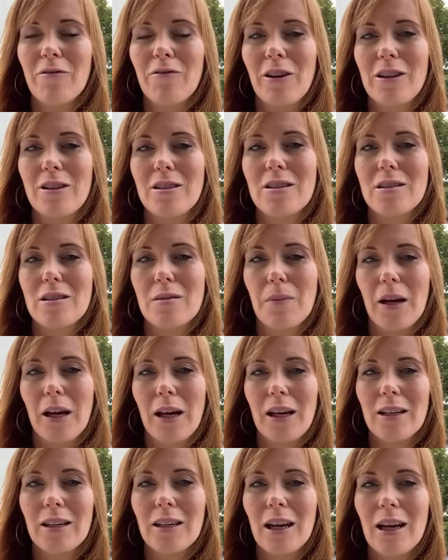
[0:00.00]
France and
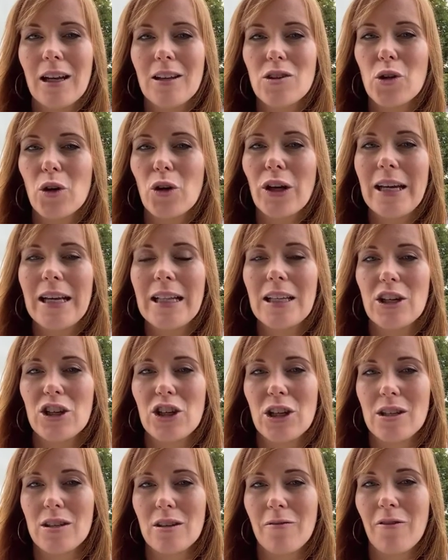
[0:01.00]
Spain and taught English
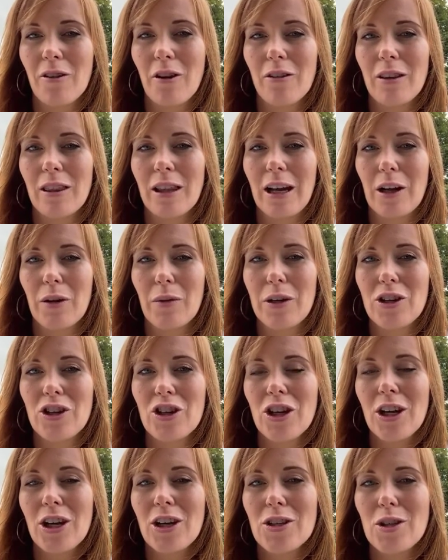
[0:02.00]
as a foreign
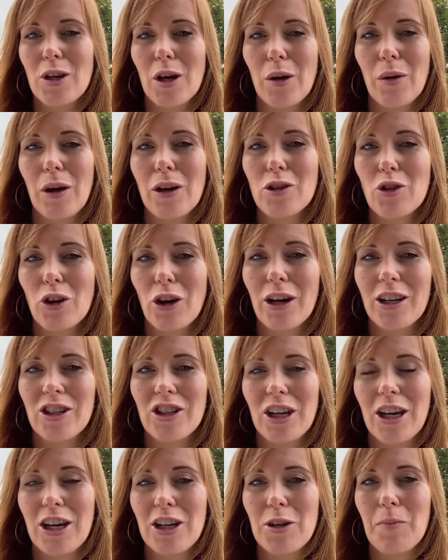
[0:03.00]
language, so a strong
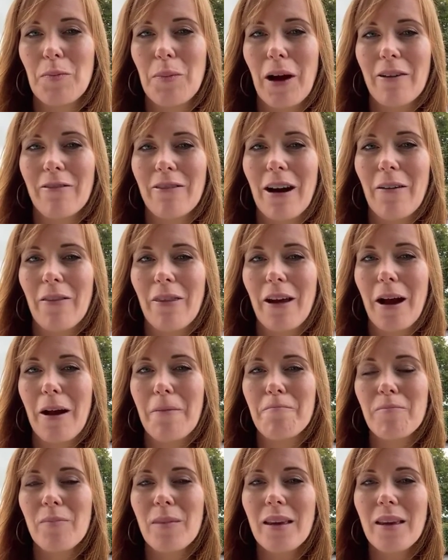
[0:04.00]
education background there.